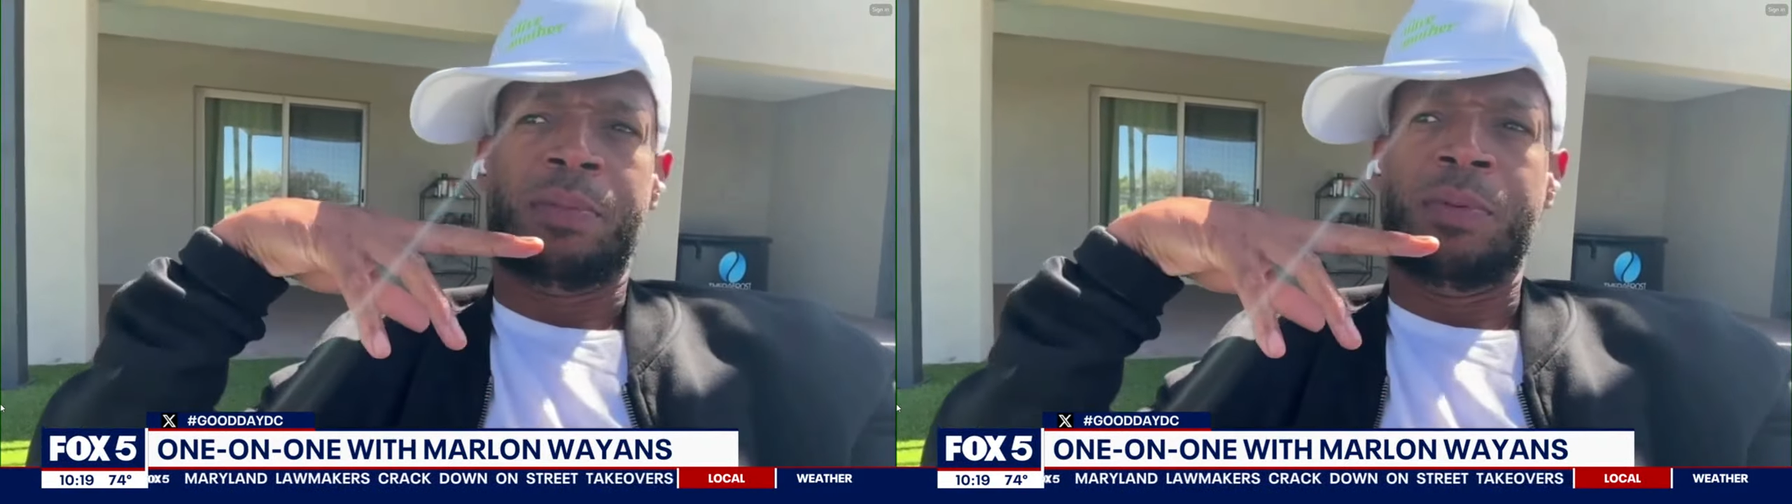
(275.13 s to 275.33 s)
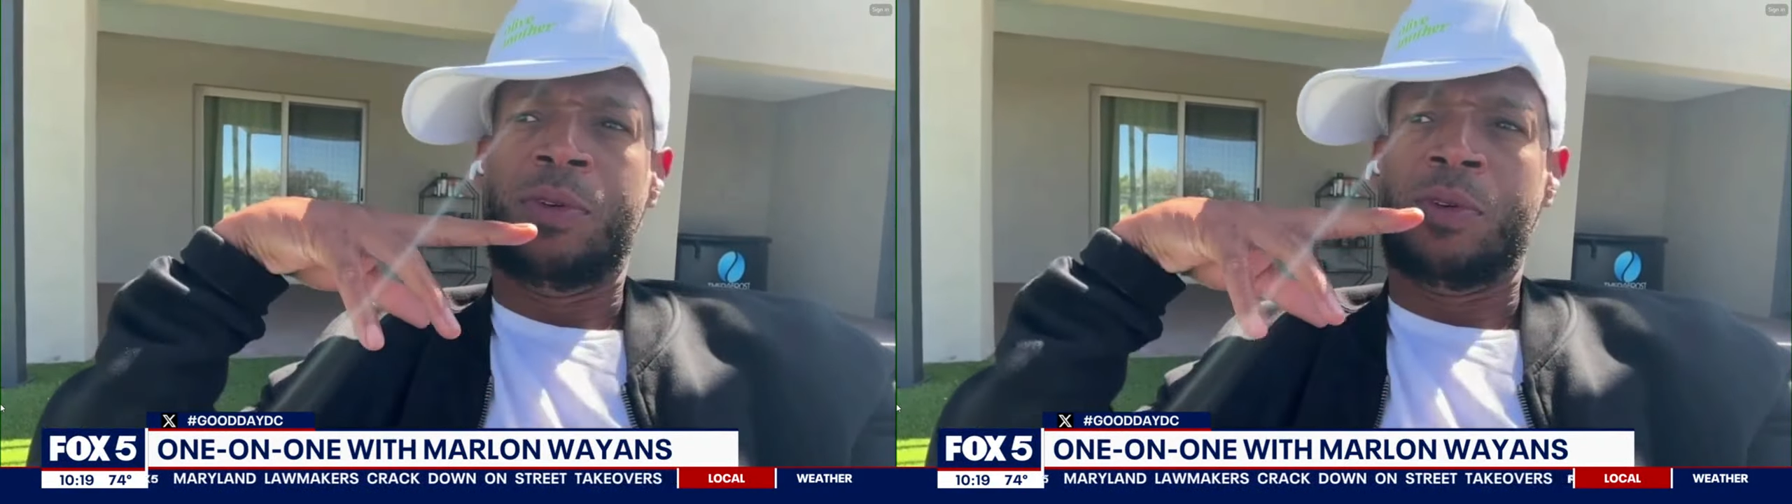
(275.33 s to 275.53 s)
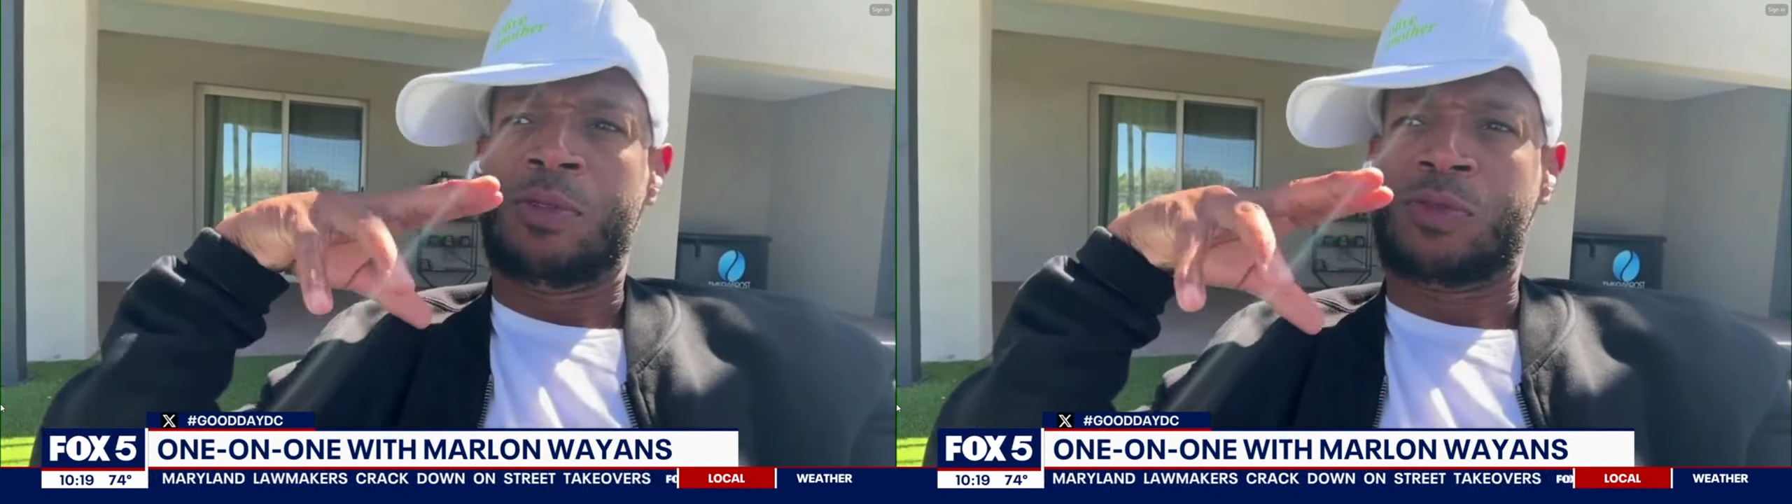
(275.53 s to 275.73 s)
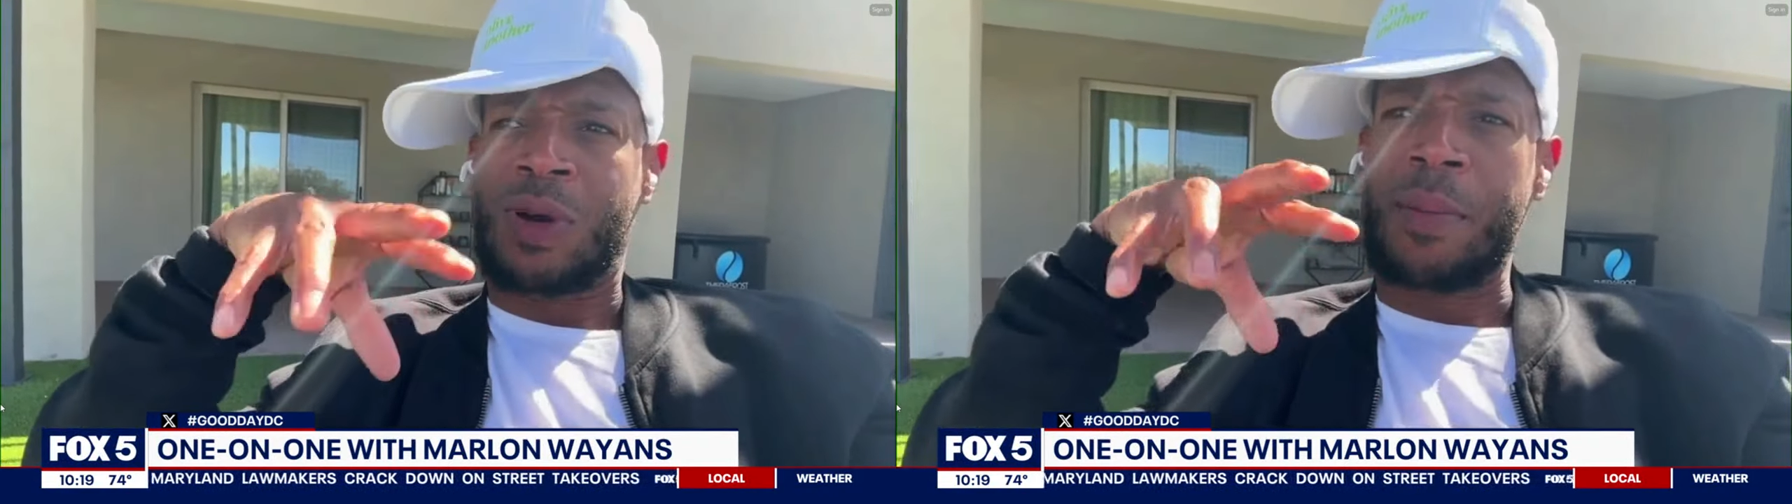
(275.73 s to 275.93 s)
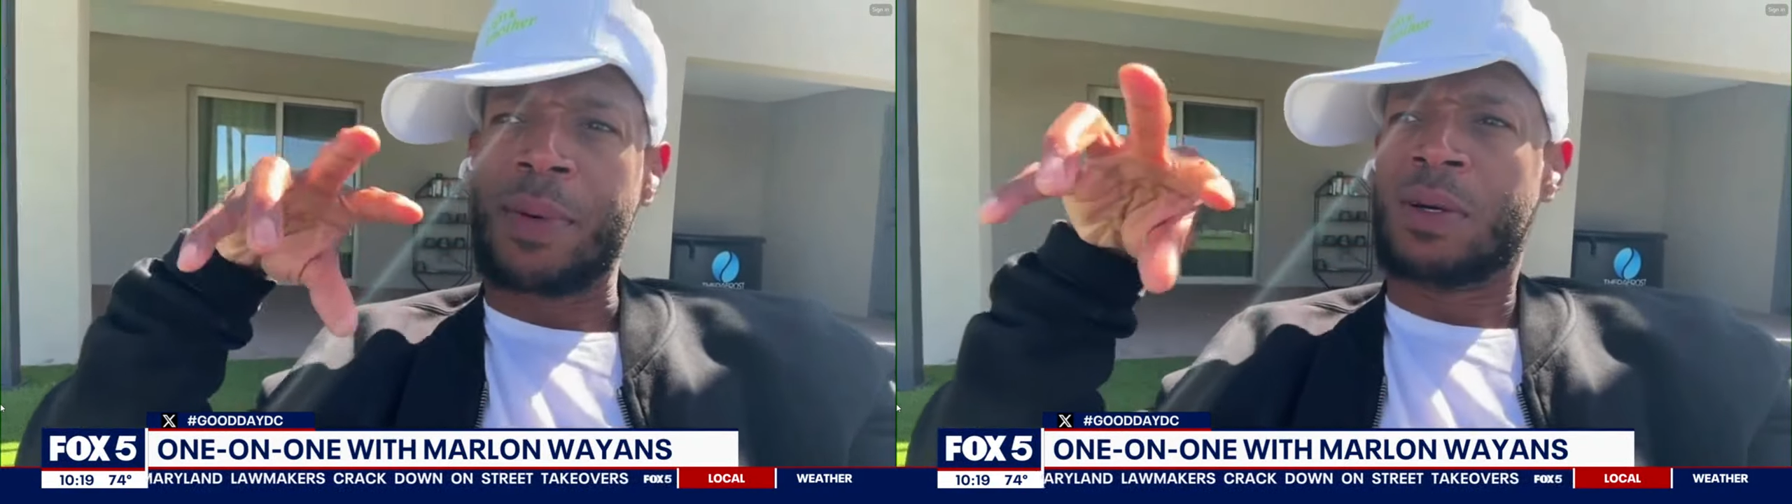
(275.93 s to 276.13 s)
do
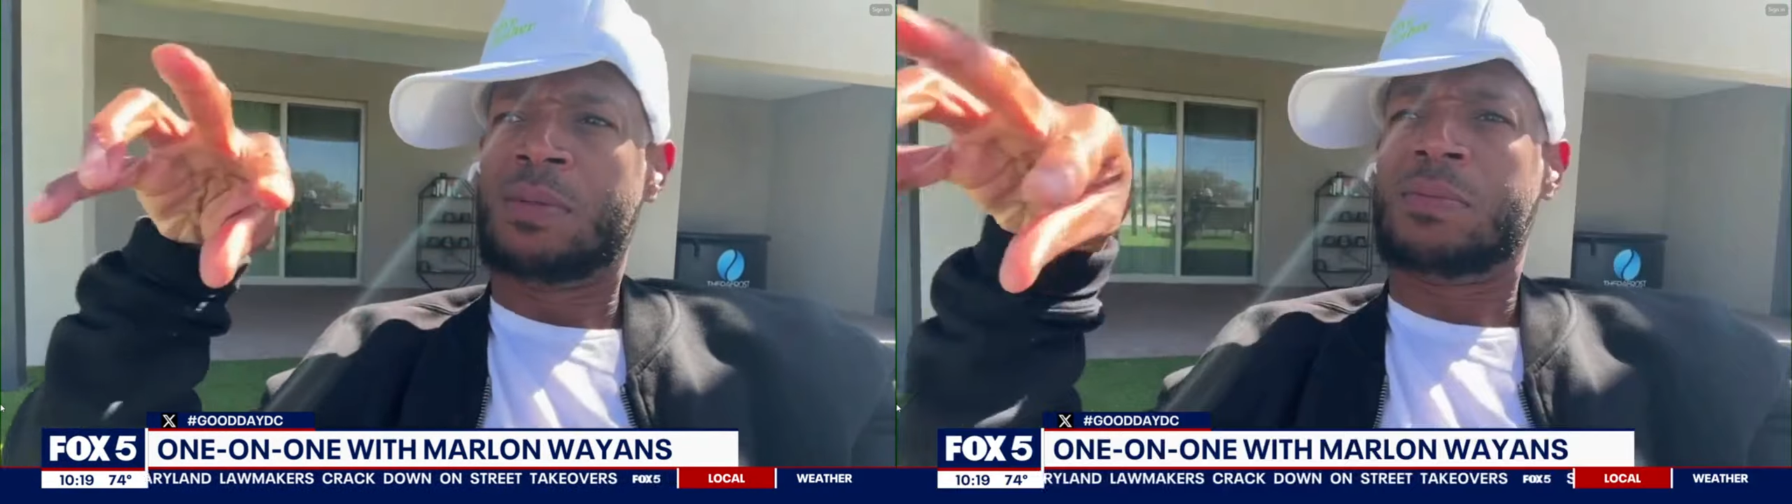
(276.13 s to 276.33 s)
drama,